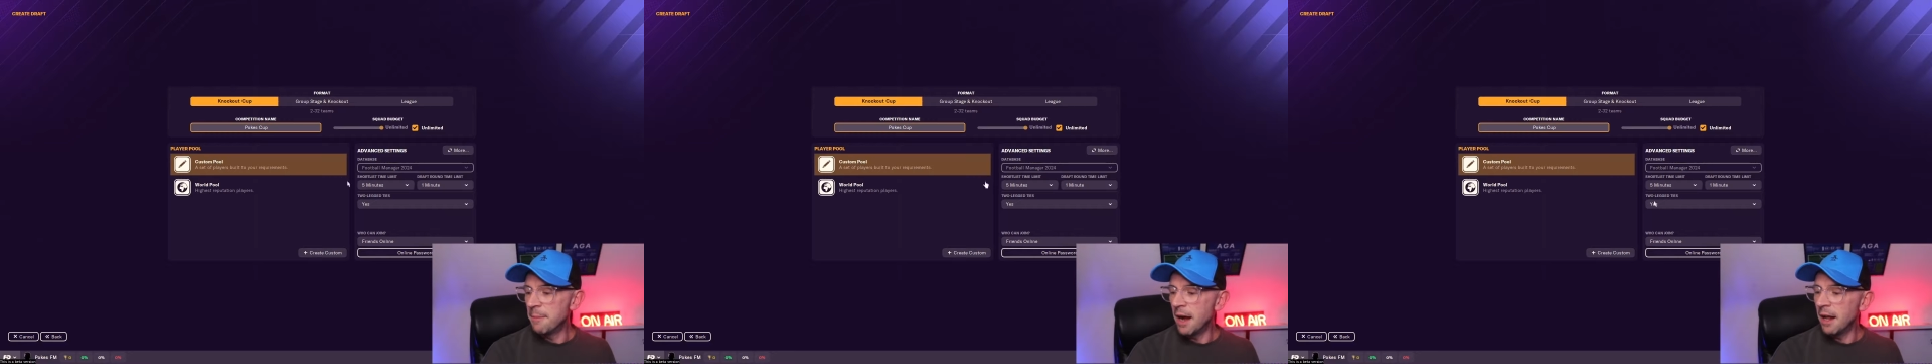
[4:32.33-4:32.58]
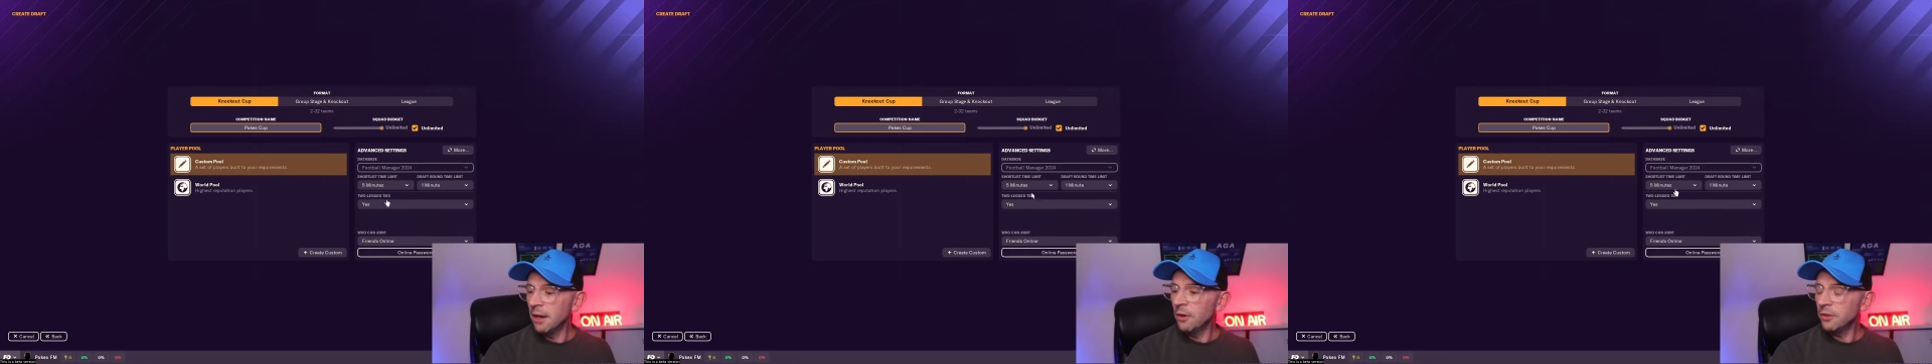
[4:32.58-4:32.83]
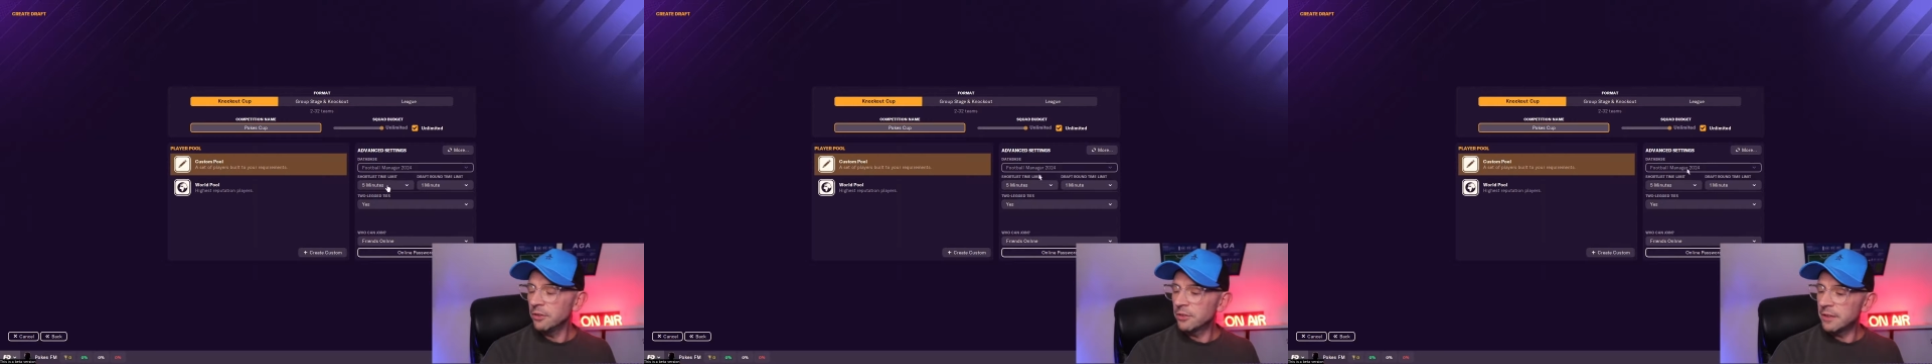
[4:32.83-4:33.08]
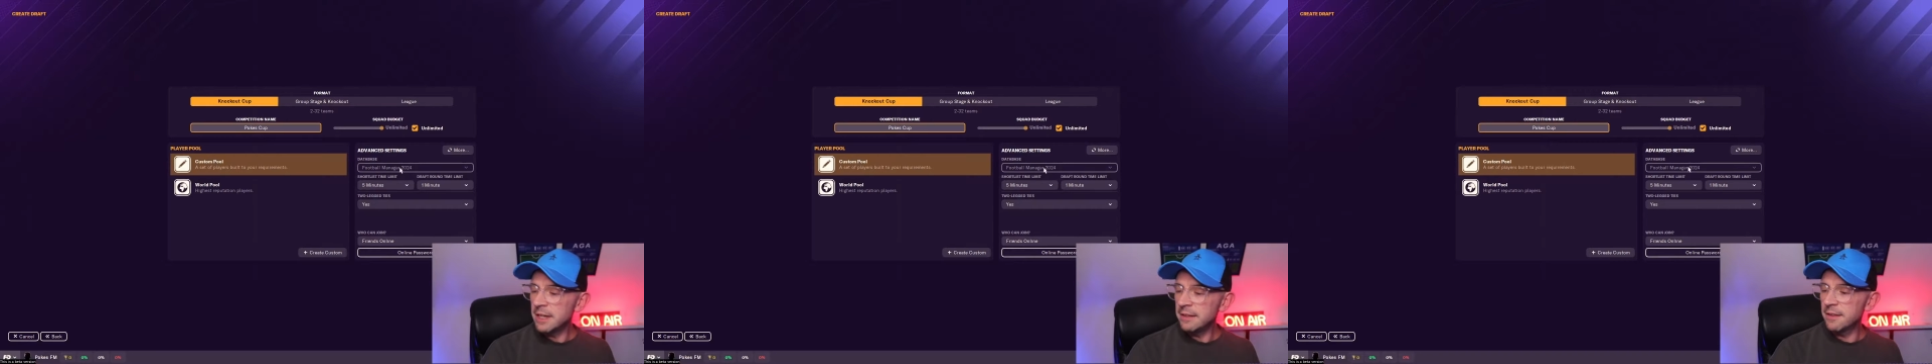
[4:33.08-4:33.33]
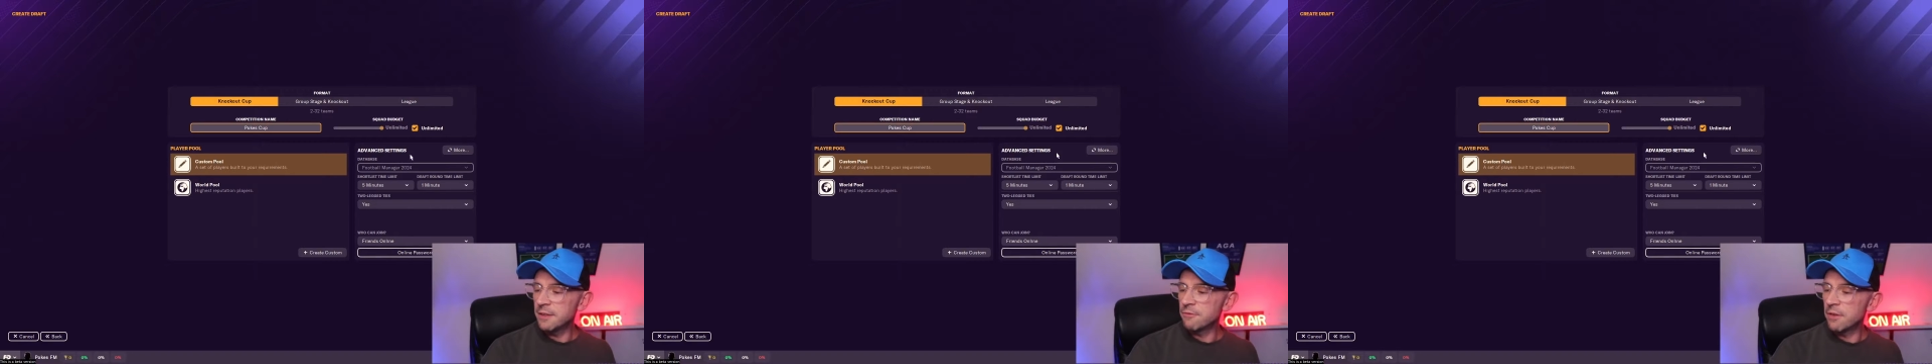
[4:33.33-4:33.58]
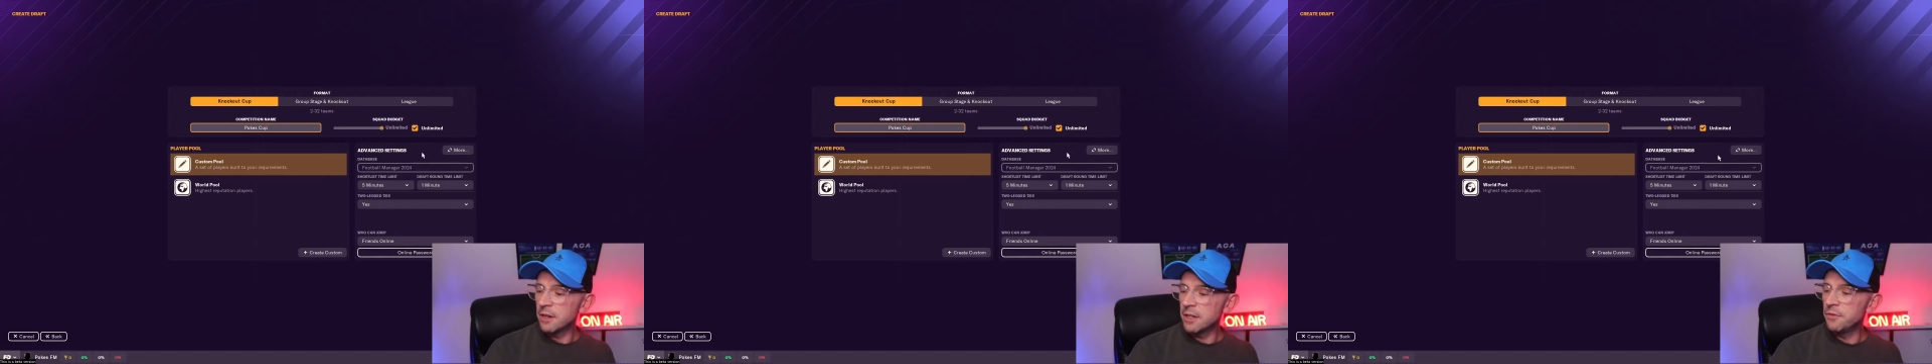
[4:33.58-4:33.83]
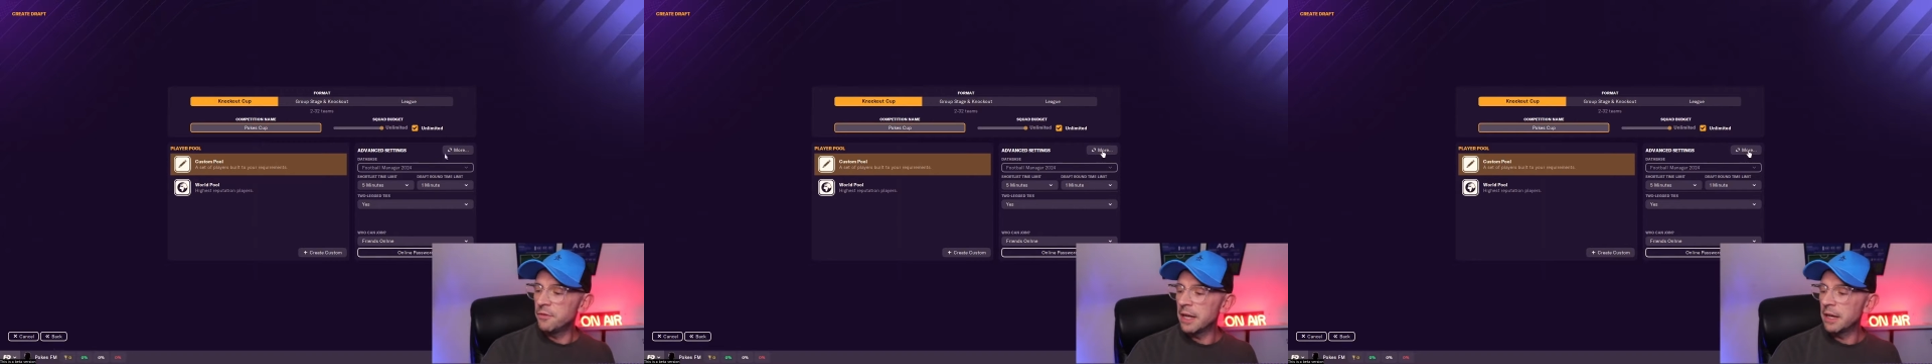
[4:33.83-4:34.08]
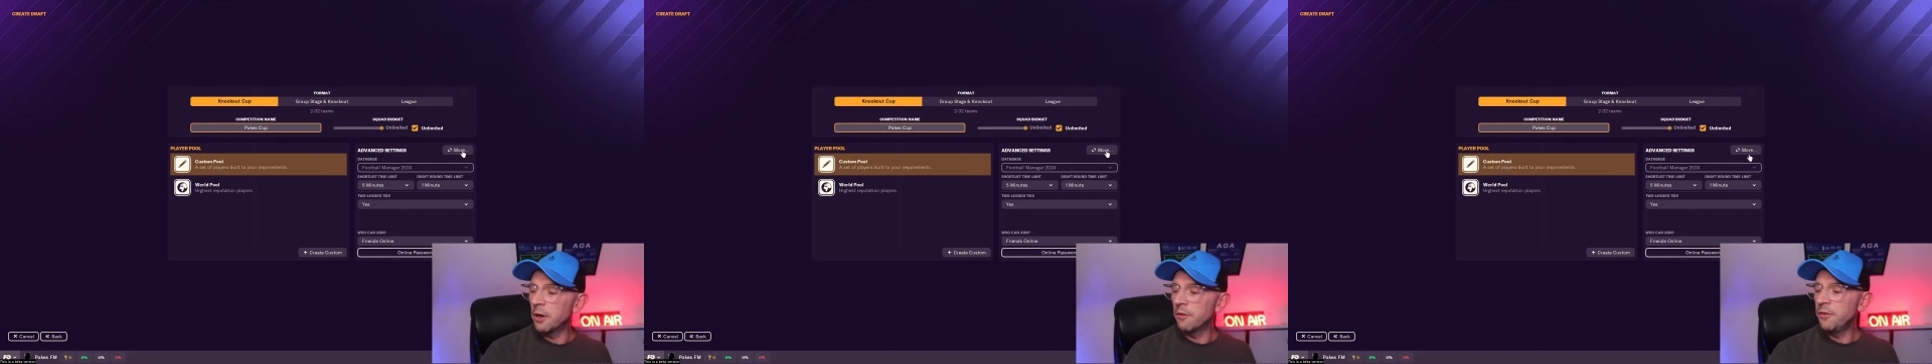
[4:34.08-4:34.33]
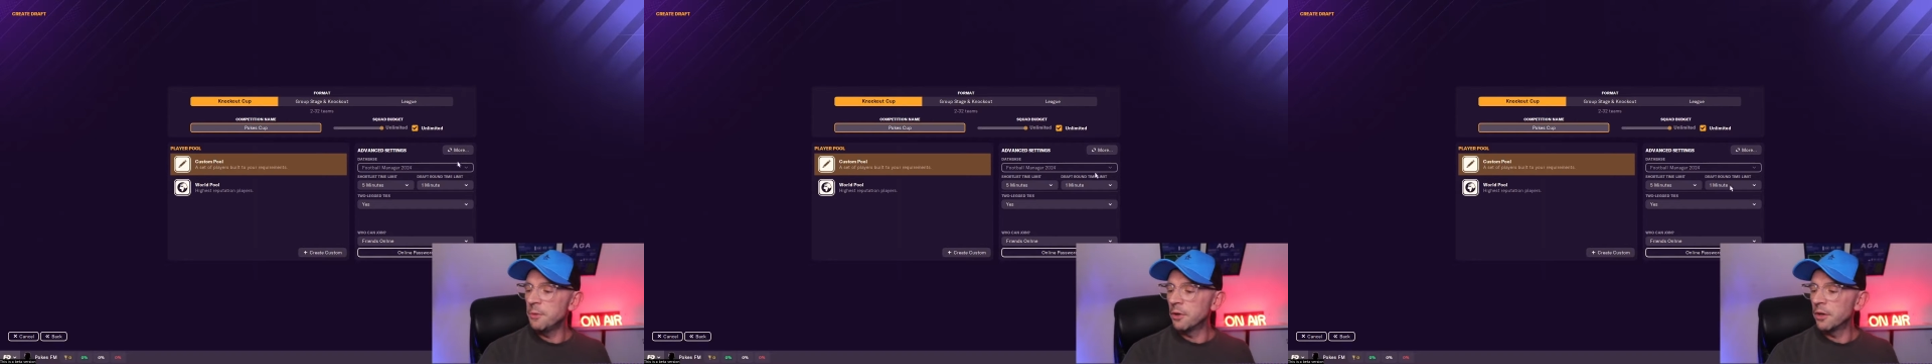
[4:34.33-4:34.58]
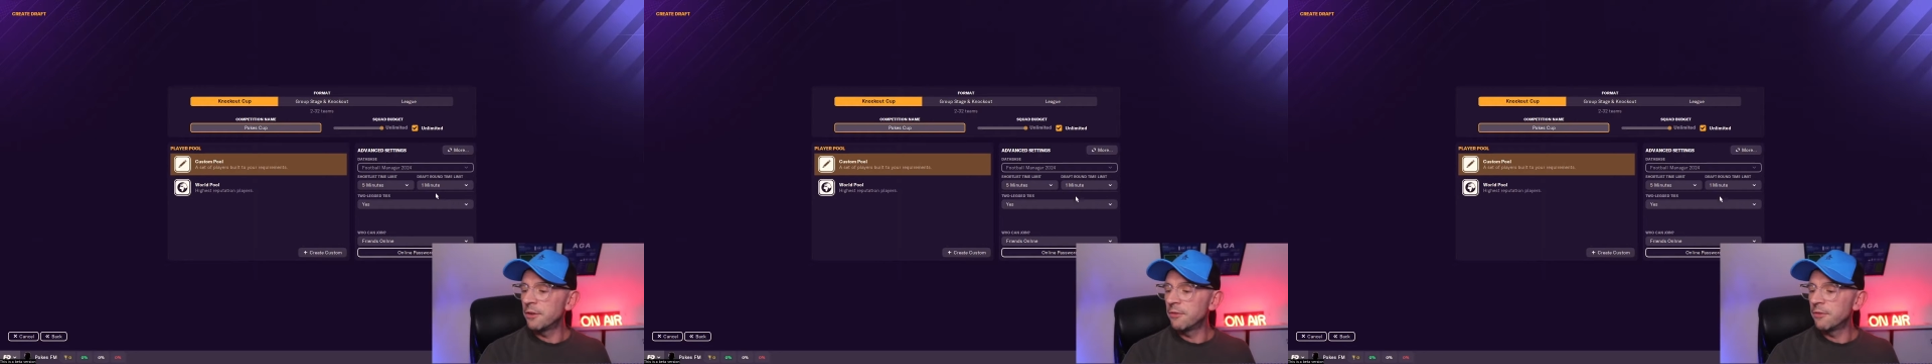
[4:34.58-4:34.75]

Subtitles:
Along there to the right, you've then got a few more